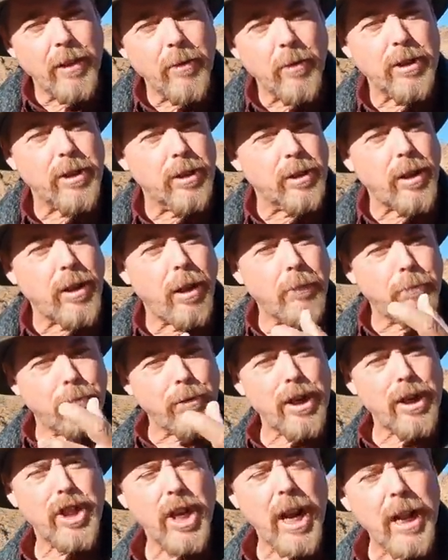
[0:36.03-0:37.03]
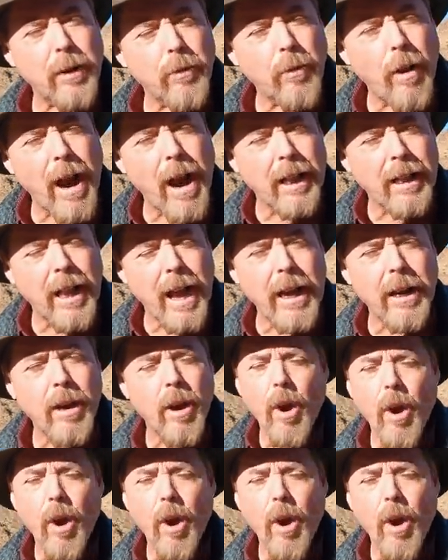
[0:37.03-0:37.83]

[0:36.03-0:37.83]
which is called brecciated rhyolite,